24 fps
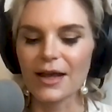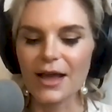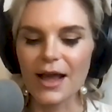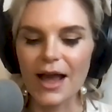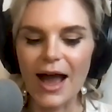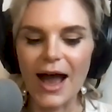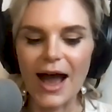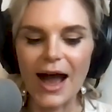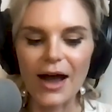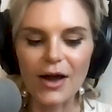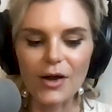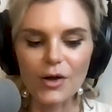
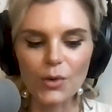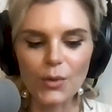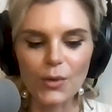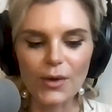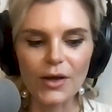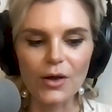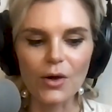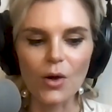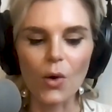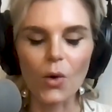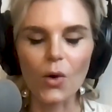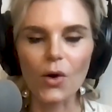How do
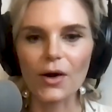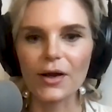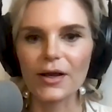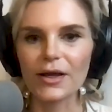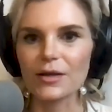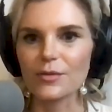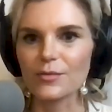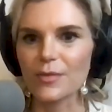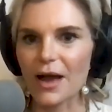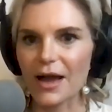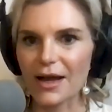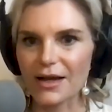we
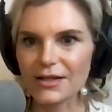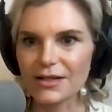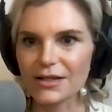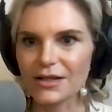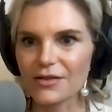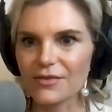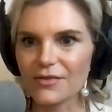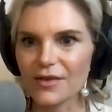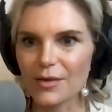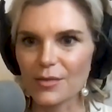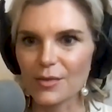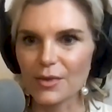orient back to the
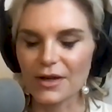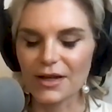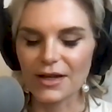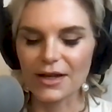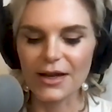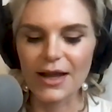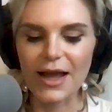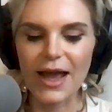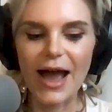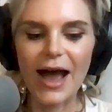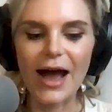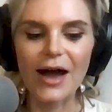feminine?
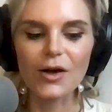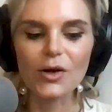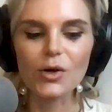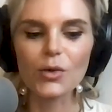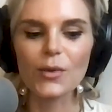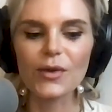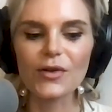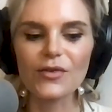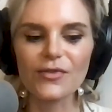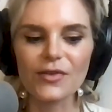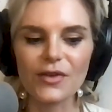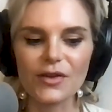How do
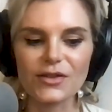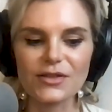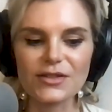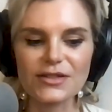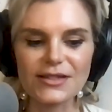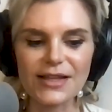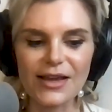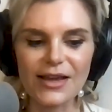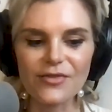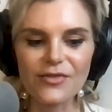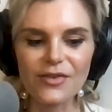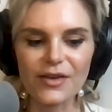we feel
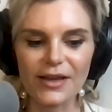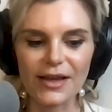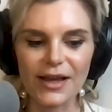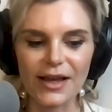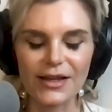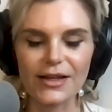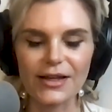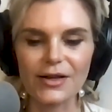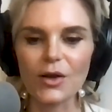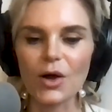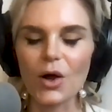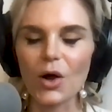safe
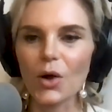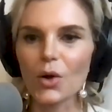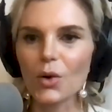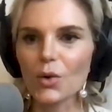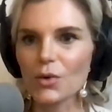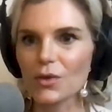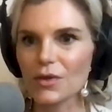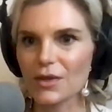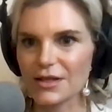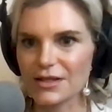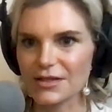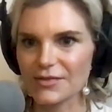again and
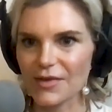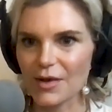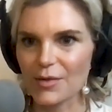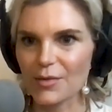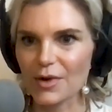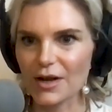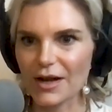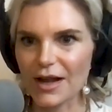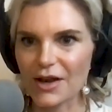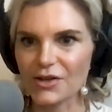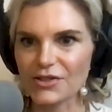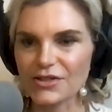own this
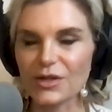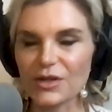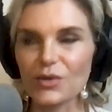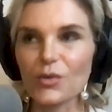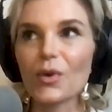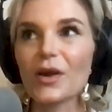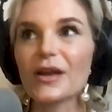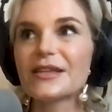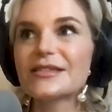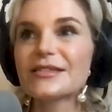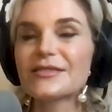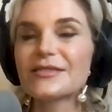feminine energy?
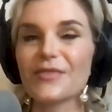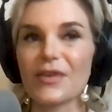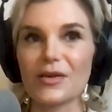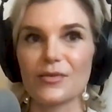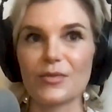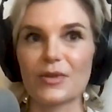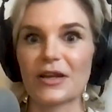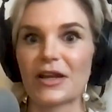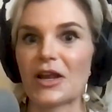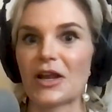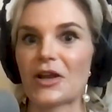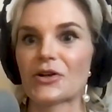What is
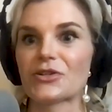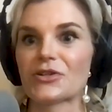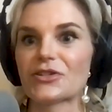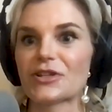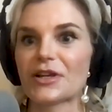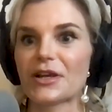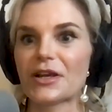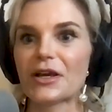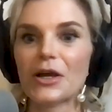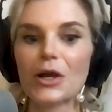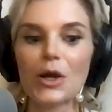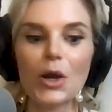feminine energy?